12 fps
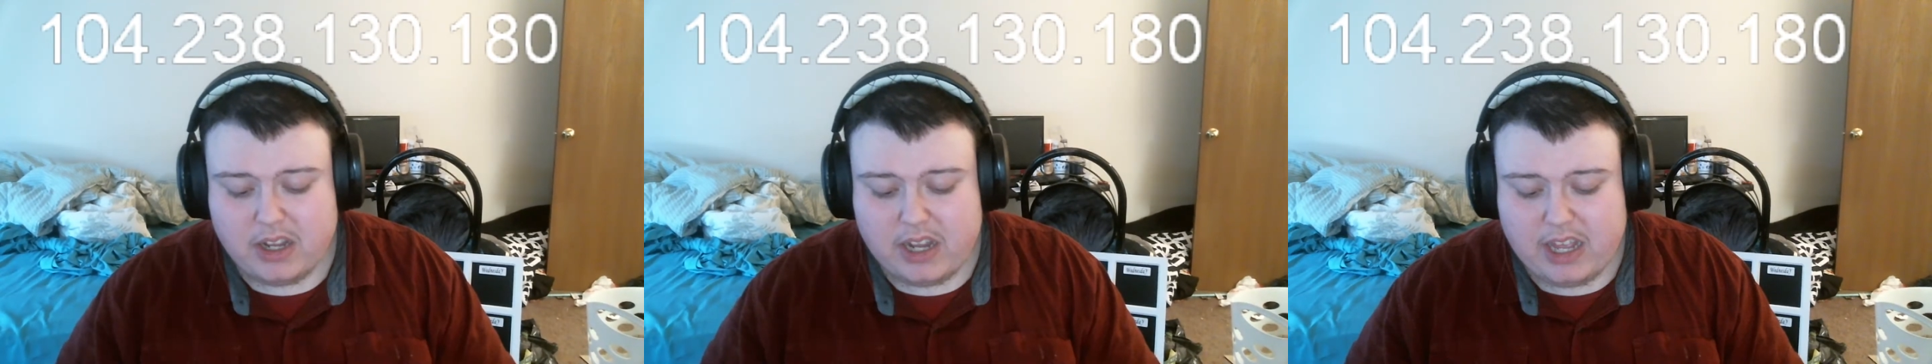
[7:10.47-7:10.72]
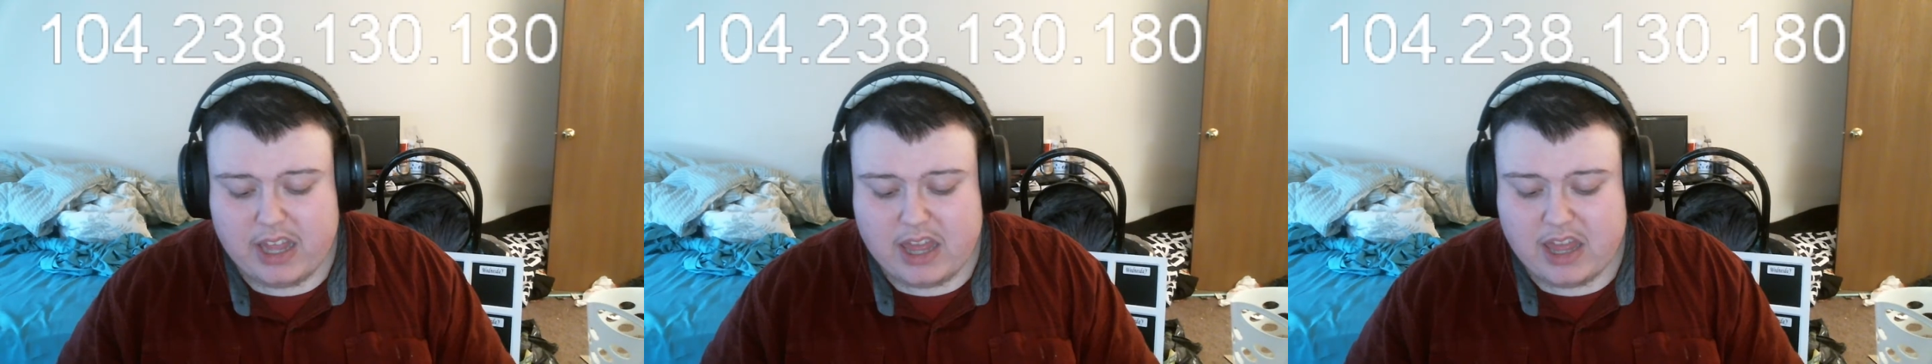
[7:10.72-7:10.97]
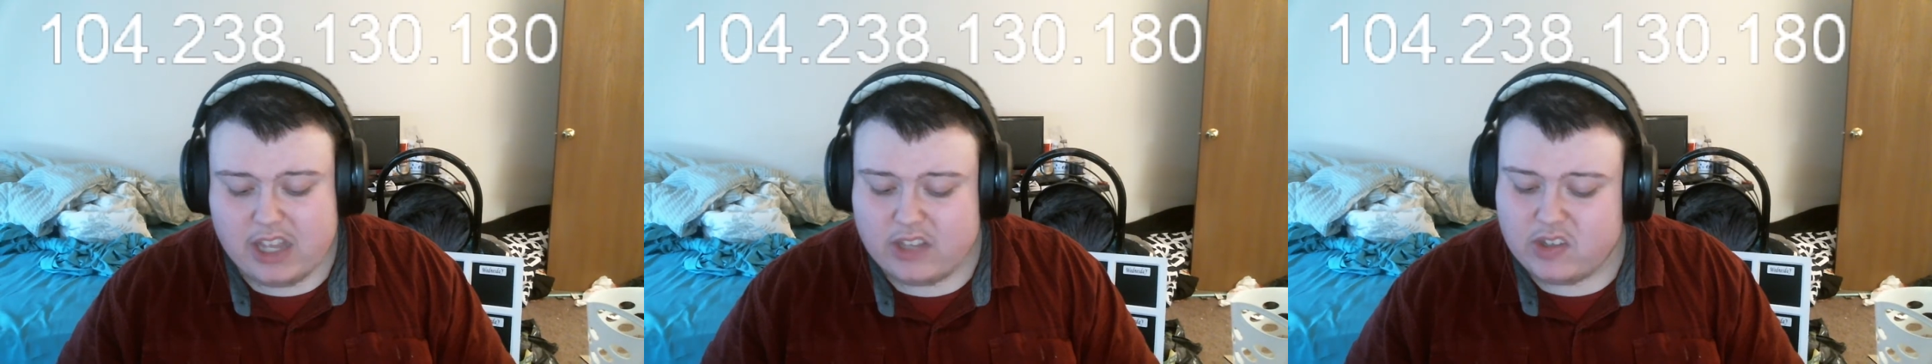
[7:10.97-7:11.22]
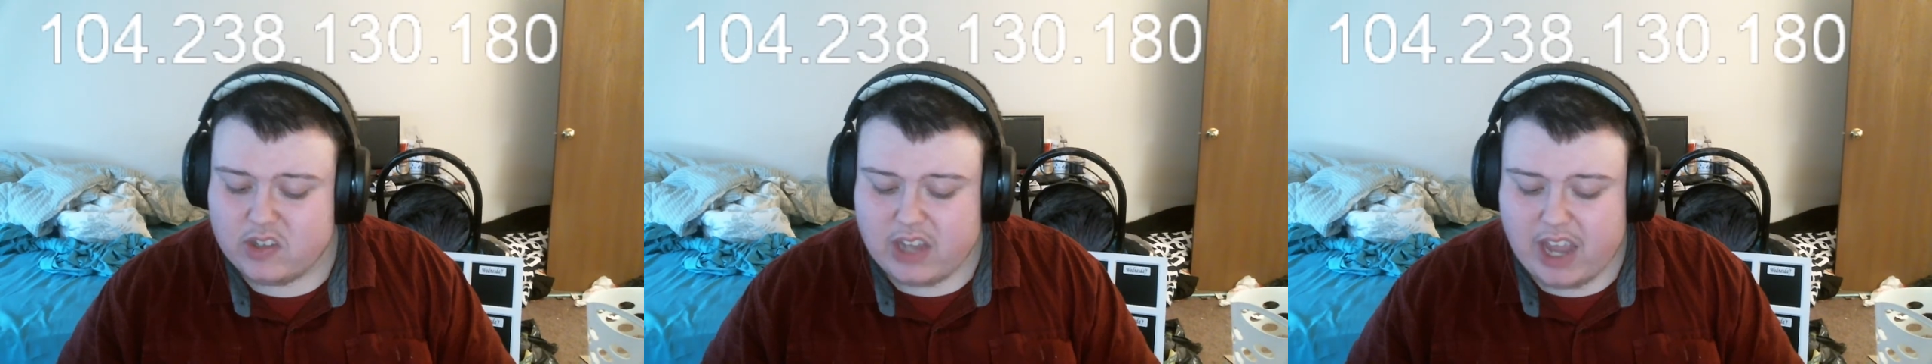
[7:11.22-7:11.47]
and this
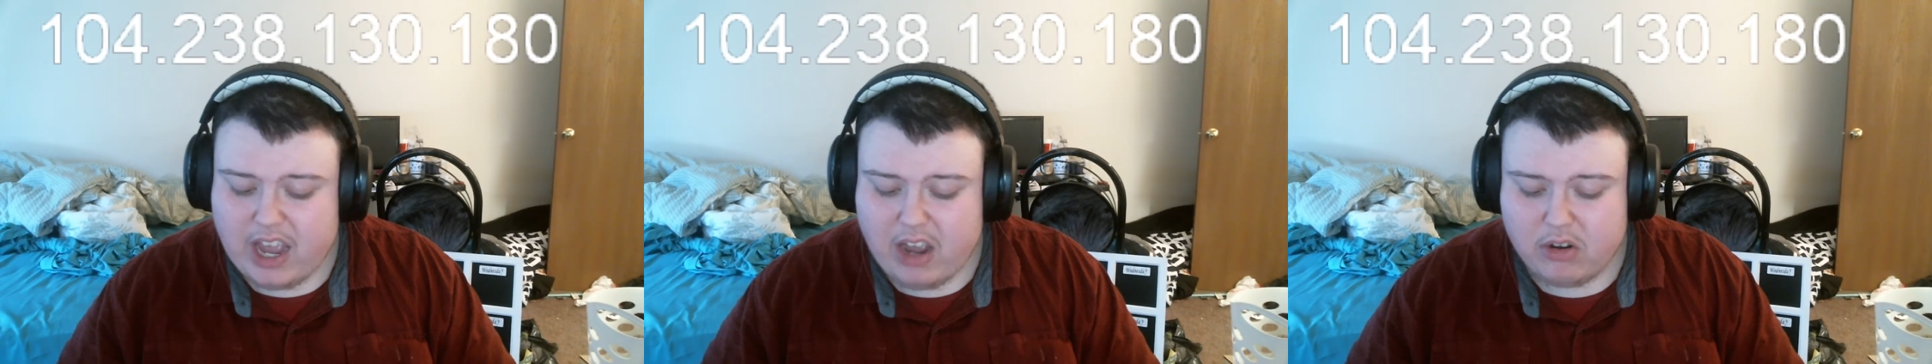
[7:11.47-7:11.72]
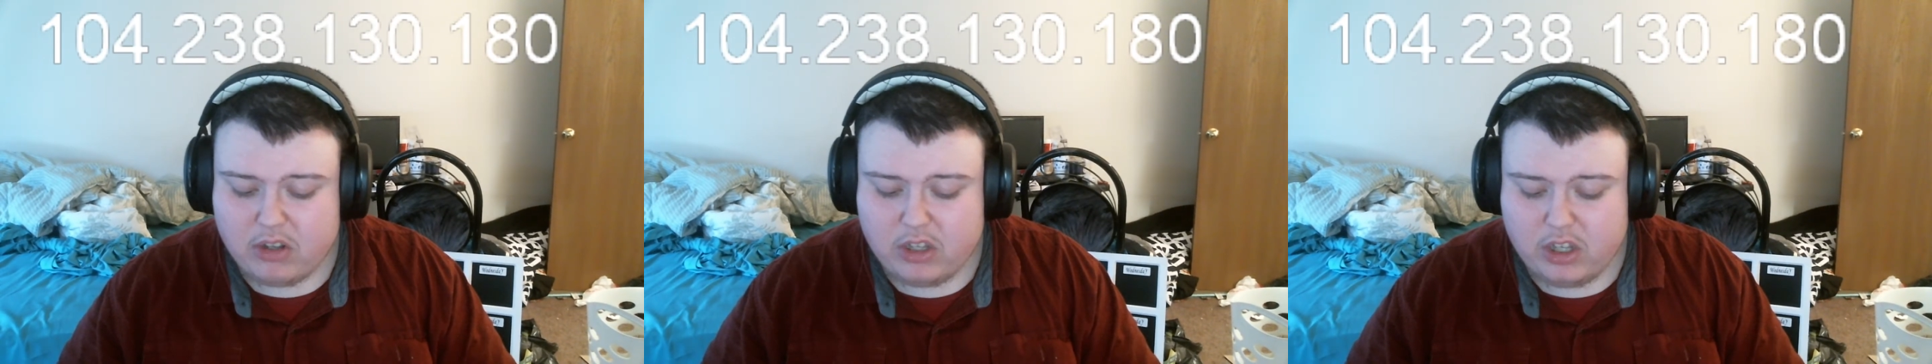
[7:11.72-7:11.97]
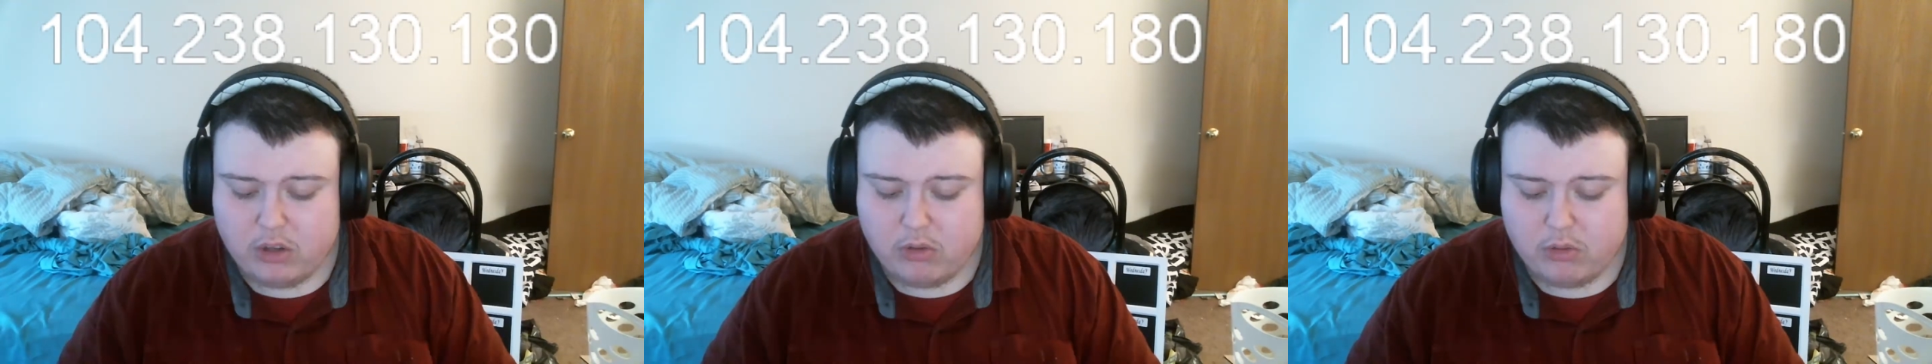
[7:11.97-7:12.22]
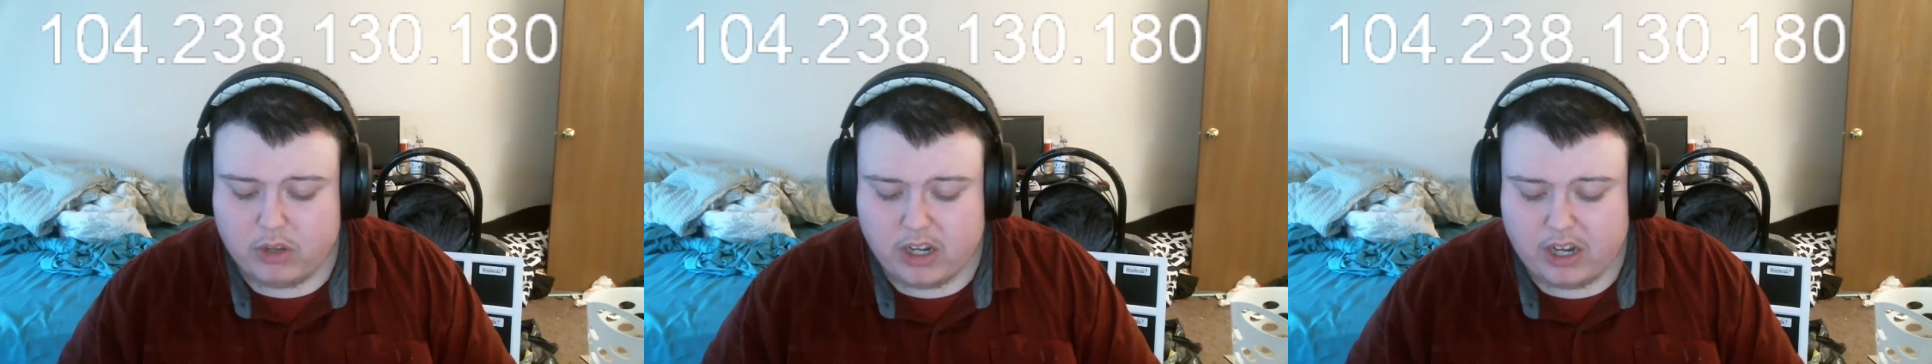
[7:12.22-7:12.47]
is how you
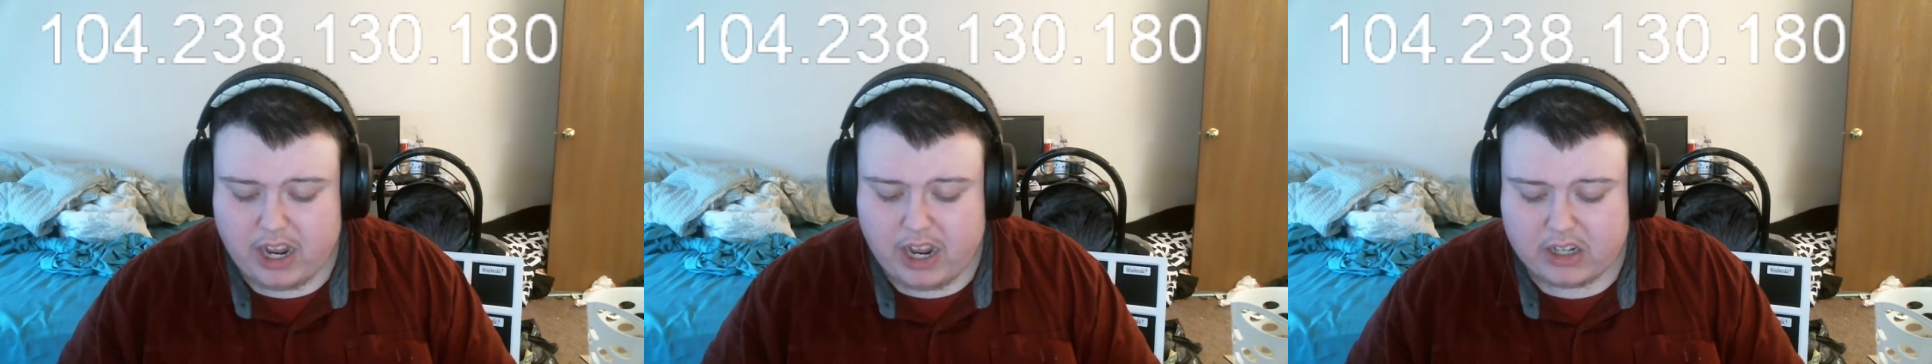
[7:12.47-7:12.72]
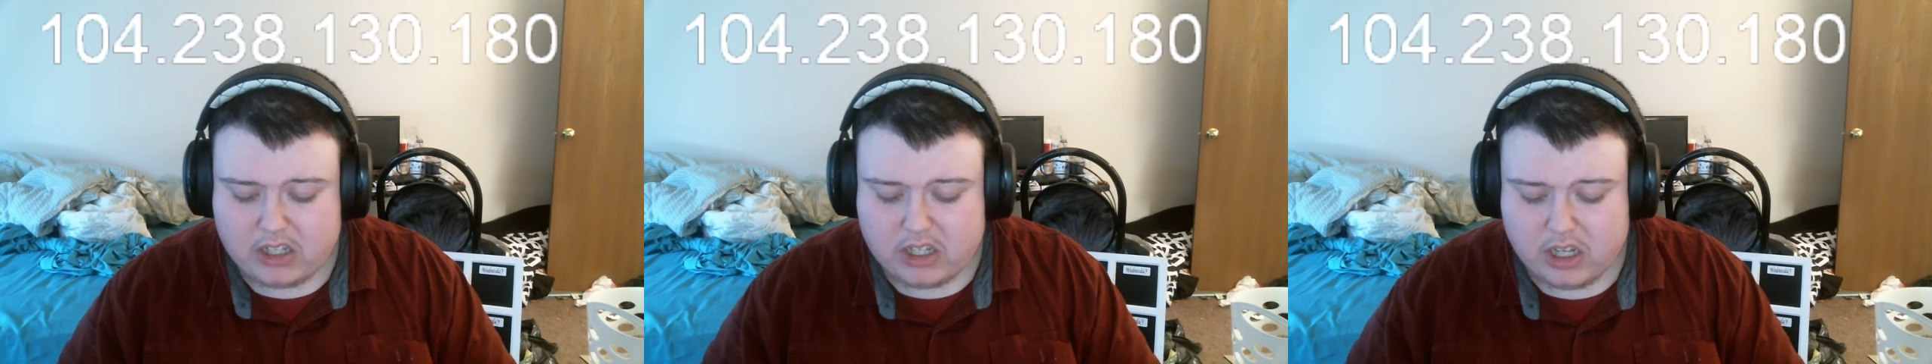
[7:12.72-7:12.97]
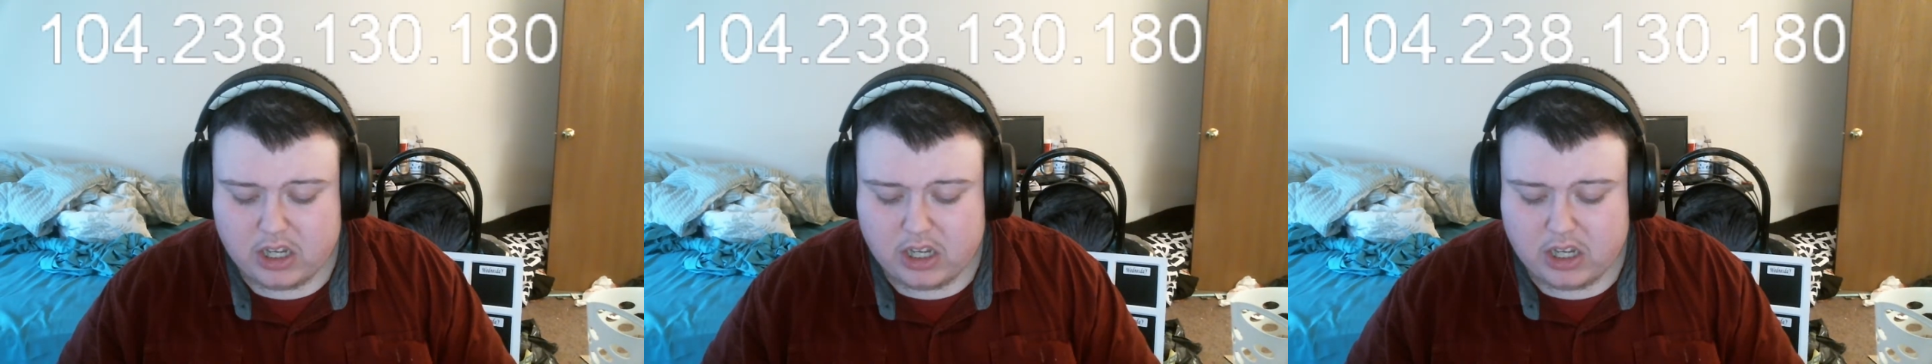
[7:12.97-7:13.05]
connect